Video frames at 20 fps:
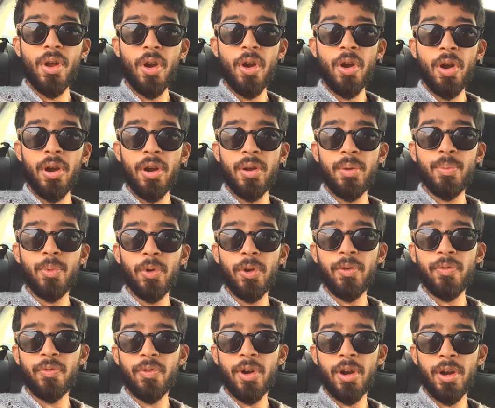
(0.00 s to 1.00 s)
her and her
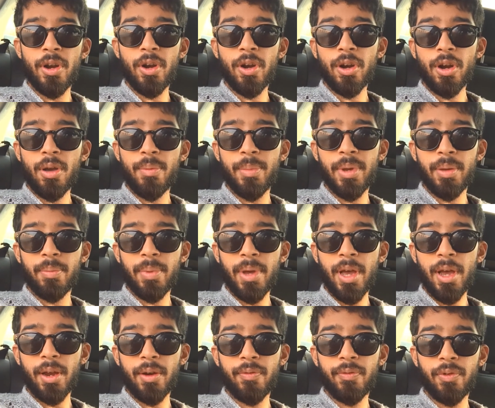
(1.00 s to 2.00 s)
boyfriend are coming
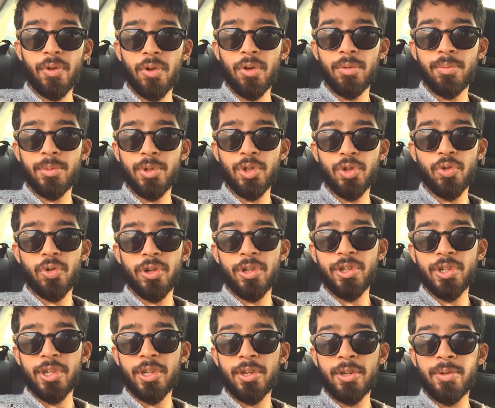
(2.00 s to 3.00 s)
back from
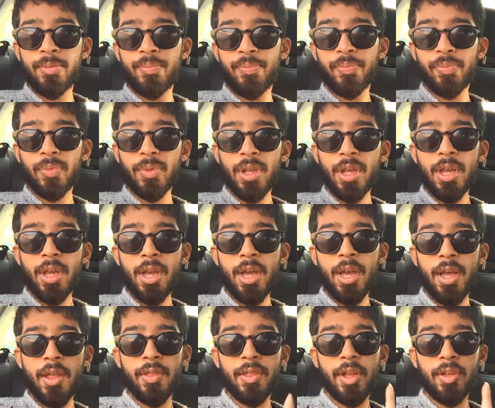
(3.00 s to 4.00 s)
Georgia.
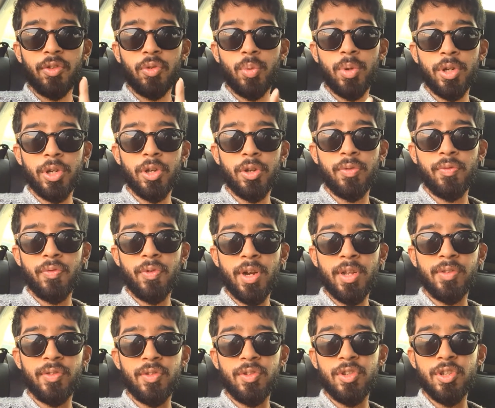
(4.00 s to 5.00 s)
That's what good
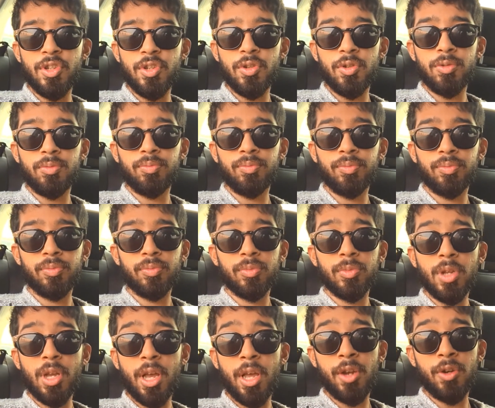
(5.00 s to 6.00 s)
friends do.
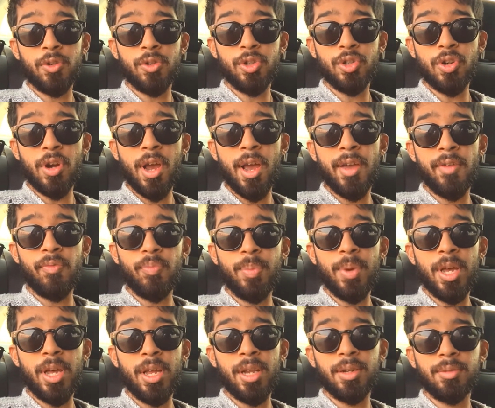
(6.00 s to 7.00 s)
I don't drive,
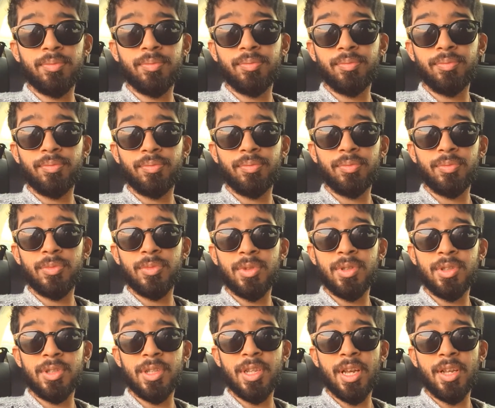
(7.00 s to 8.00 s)
but
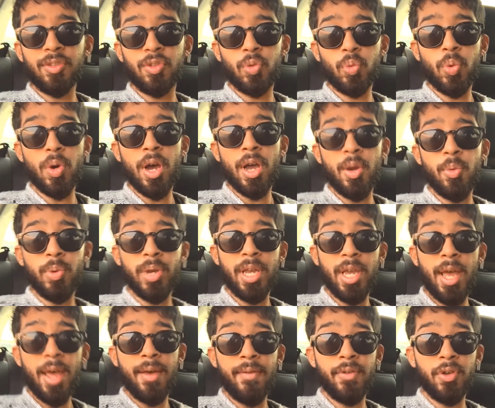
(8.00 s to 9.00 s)
that's why we
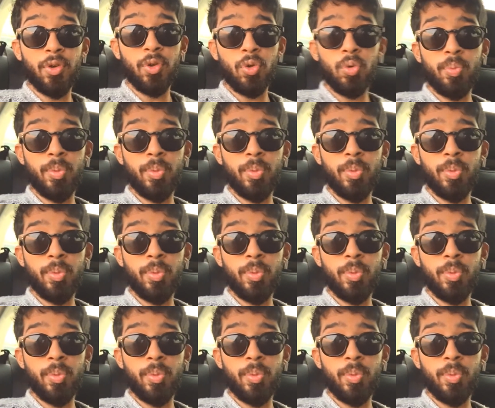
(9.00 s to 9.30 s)
have